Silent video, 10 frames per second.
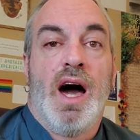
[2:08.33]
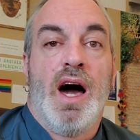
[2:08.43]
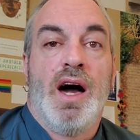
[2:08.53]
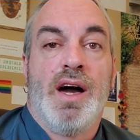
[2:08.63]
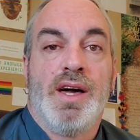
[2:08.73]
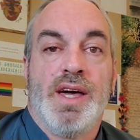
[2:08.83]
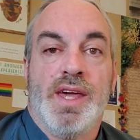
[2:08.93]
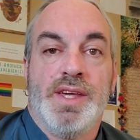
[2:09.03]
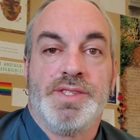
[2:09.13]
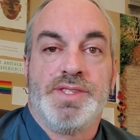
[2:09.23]

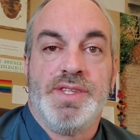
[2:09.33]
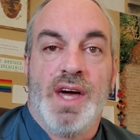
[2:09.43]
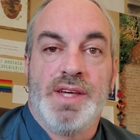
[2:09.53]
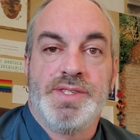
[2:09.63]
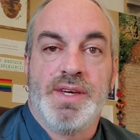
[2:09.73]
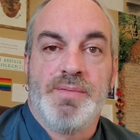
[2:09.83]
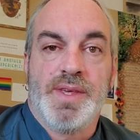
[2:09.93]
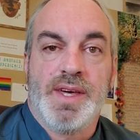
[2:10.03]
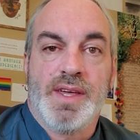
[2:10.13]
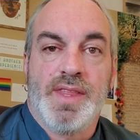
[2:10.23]
And it's not
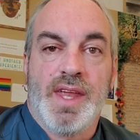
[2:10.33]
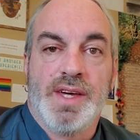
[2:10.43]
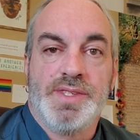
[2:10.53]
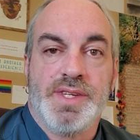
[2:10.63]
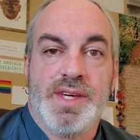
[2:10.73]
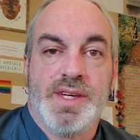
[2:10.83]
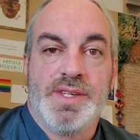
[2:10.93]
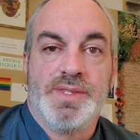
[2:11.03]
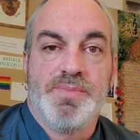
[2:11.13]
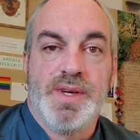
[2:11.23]
something that I see
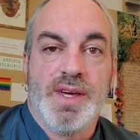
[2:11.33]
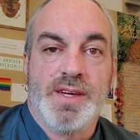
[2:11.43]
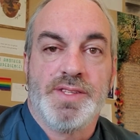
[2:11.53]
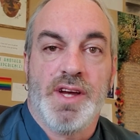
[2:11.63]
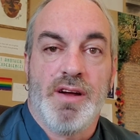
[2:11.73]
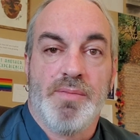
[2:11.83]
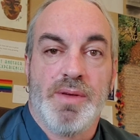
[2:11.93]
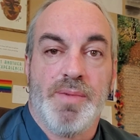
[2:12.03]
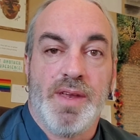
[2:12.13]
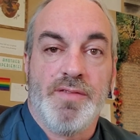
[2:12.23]
as being terribly
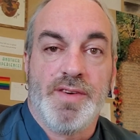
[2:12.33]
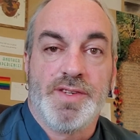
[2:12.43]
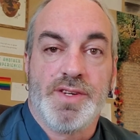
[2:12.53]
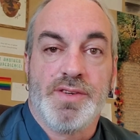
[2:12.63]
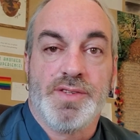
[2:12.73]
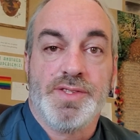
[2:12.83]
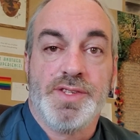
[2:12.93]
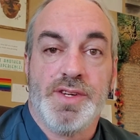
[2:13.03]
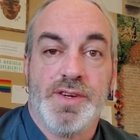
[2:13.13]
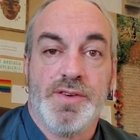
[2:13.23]
beneficial
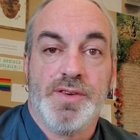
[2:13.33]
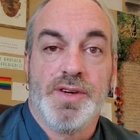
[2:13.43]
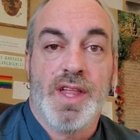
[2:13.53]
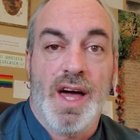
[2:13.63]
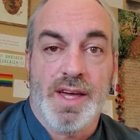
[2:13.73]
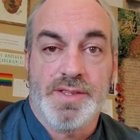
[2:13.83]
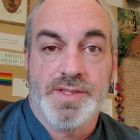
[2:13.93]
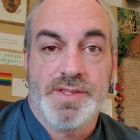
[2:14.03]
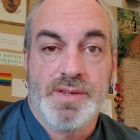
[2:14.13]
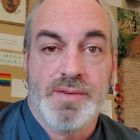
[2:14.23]
to clients.